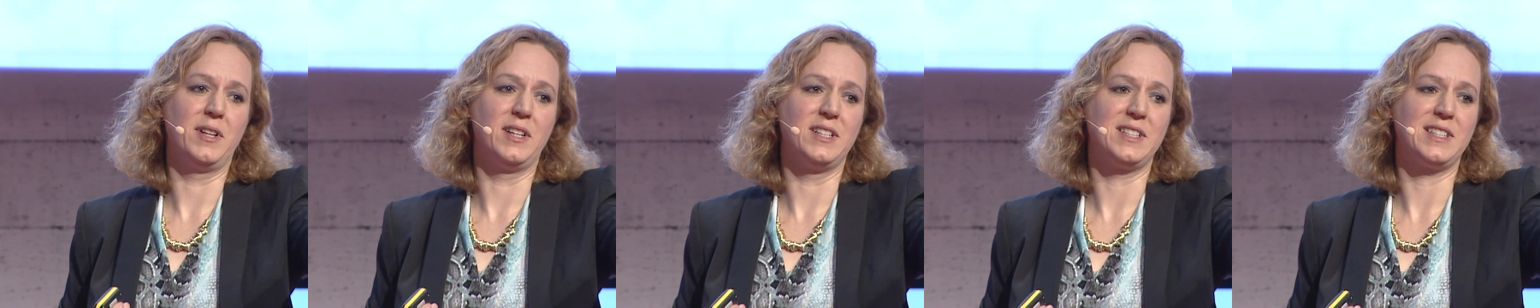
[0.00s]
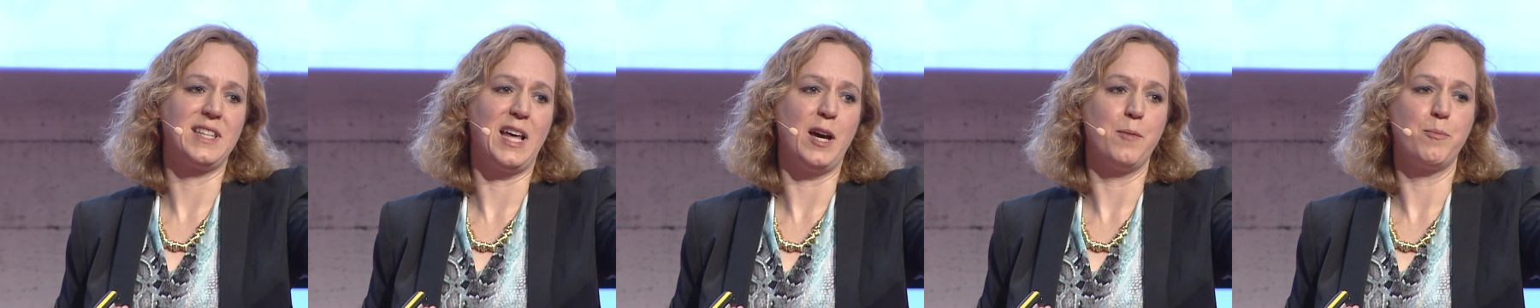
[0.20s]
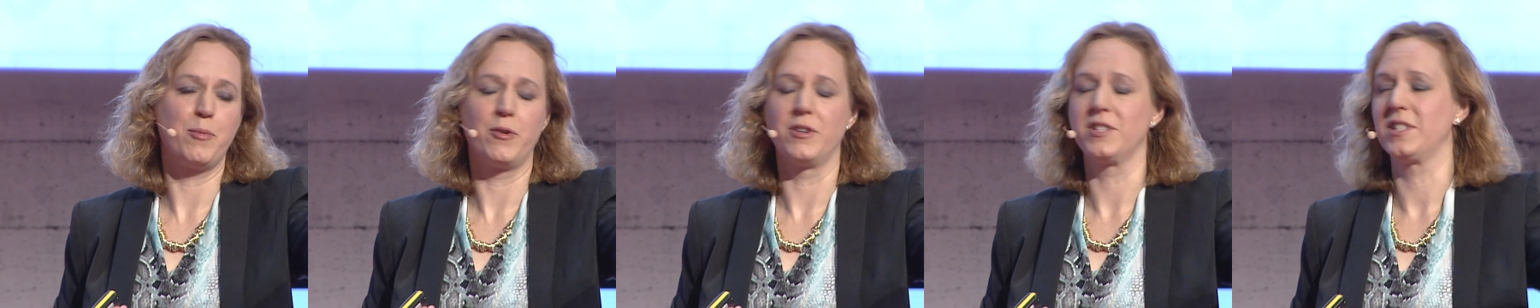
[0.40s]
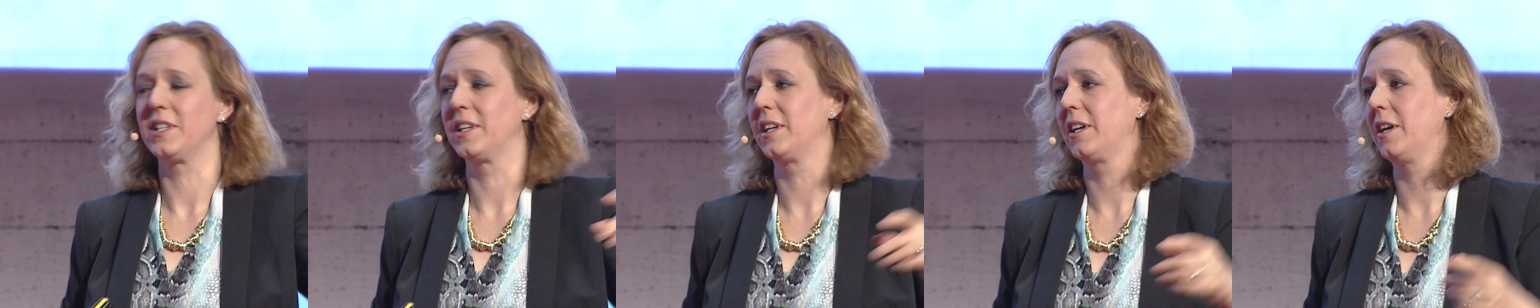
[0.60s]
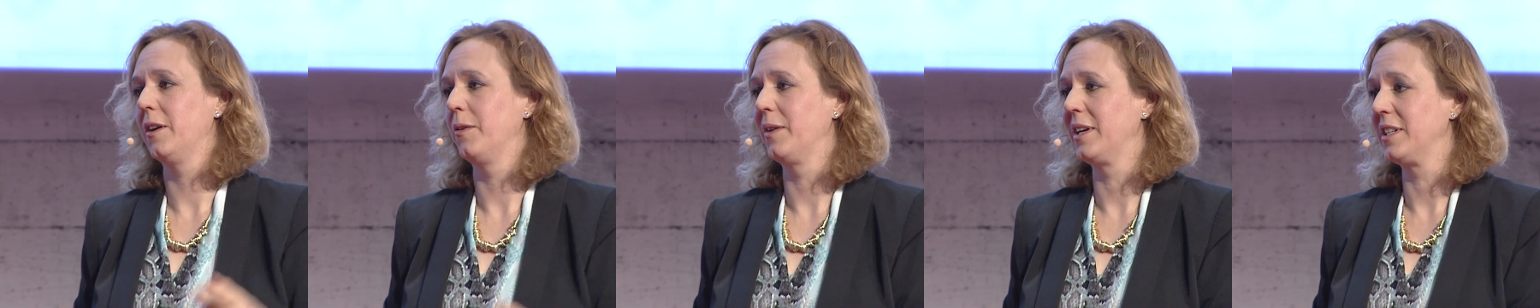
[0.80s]
Is that
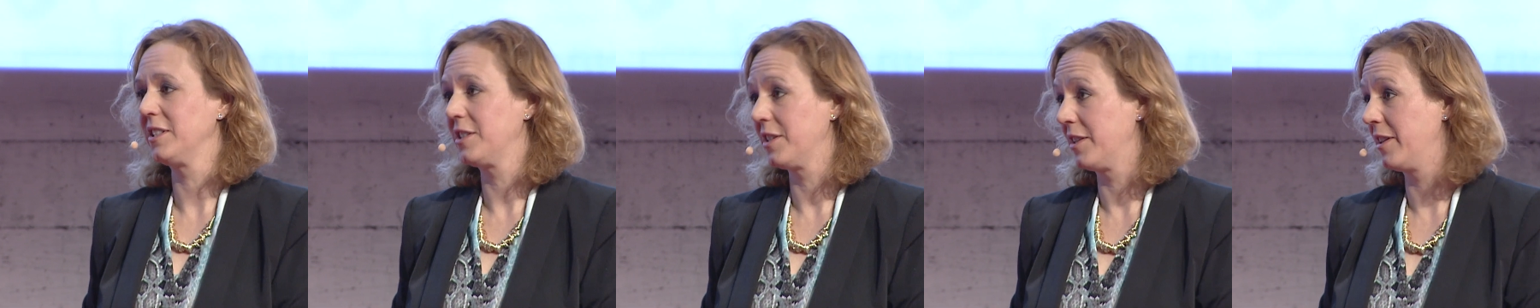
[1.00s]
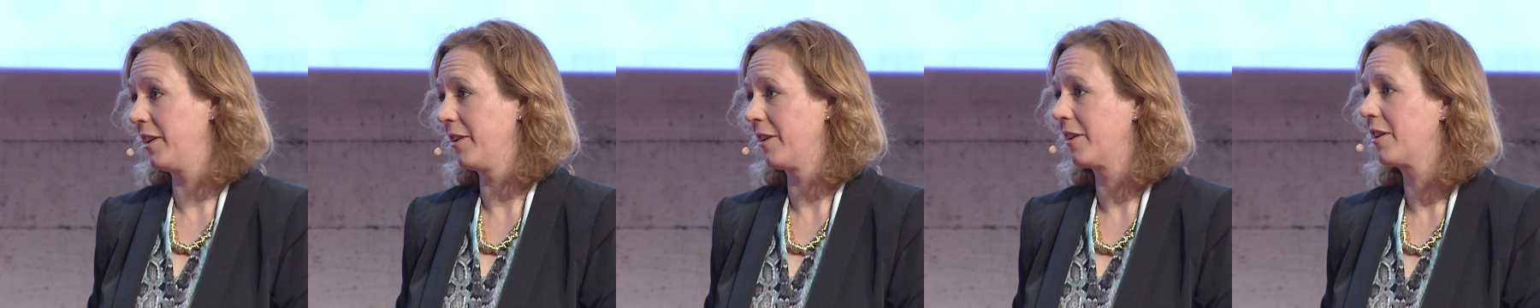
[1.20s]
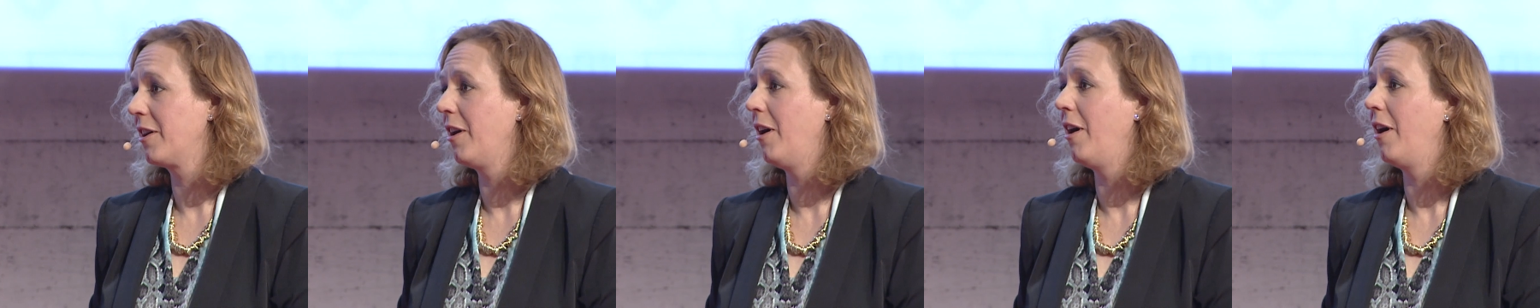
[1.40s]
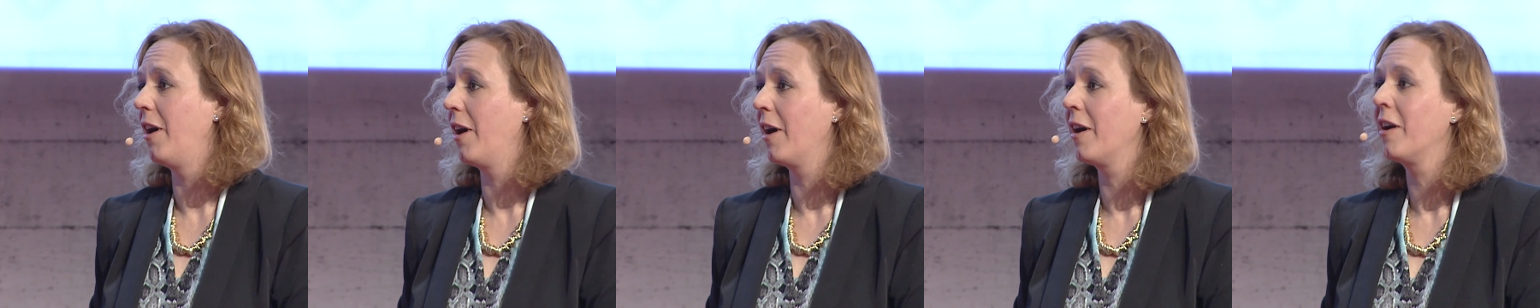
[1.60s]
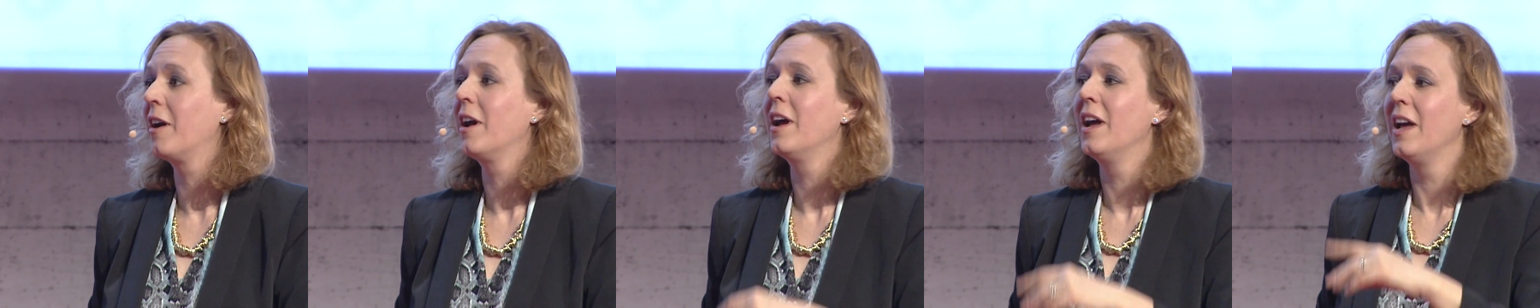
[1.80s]
person going to their
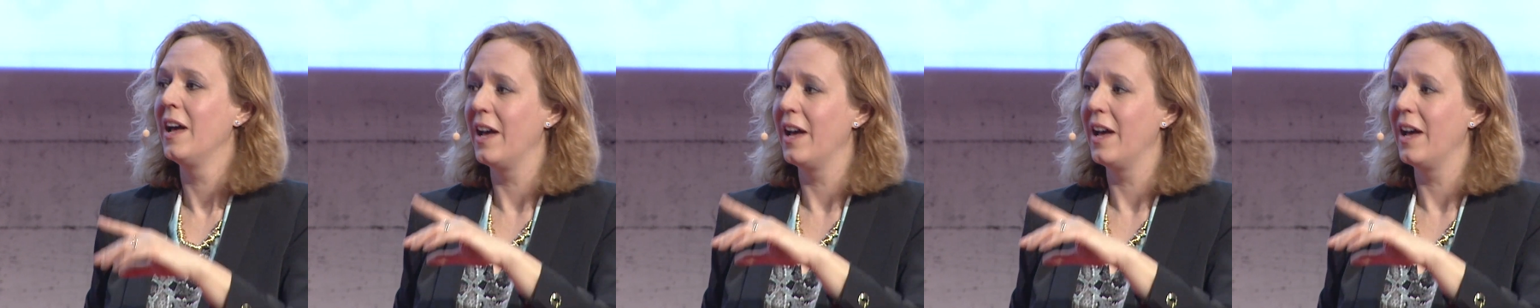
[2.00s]
car?